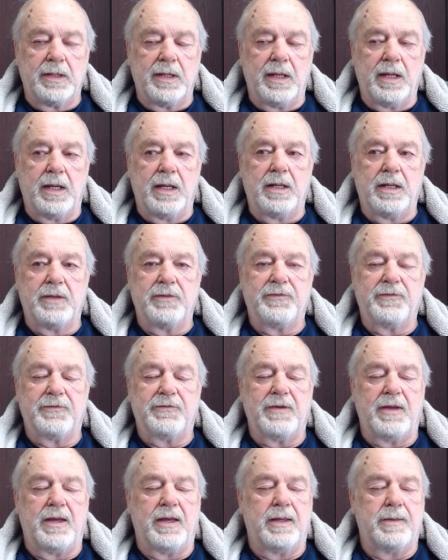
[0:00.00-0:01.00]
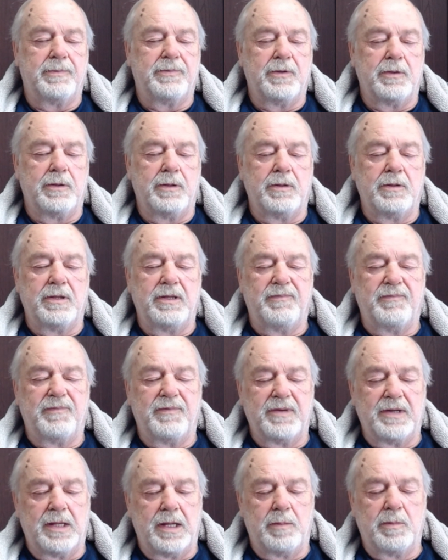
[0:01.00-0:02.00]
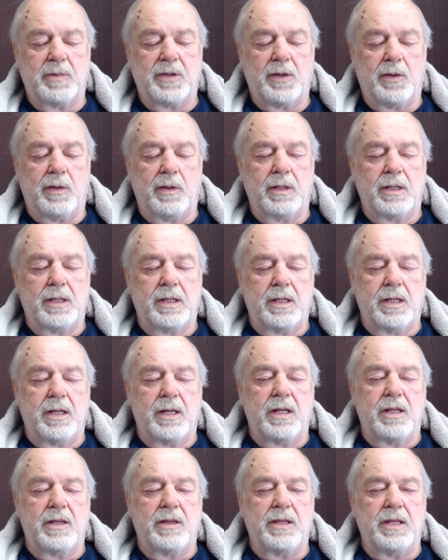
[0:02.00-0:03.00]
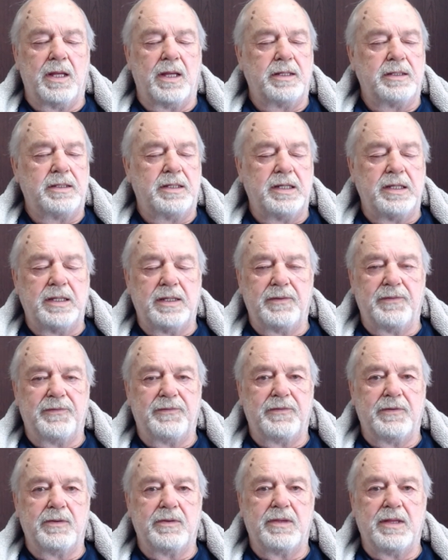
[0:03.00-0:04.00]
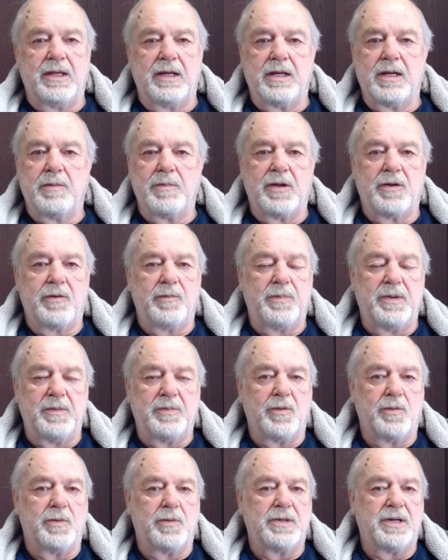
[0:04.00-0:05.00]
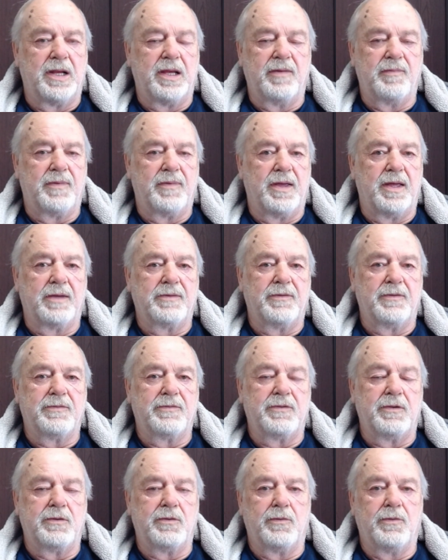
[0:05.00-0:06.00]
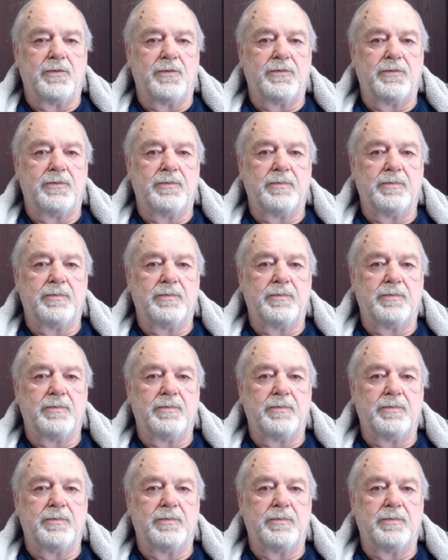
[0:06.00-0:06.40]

And it's just absolutely phenomenal the ideas that come out of people when they have access to tools.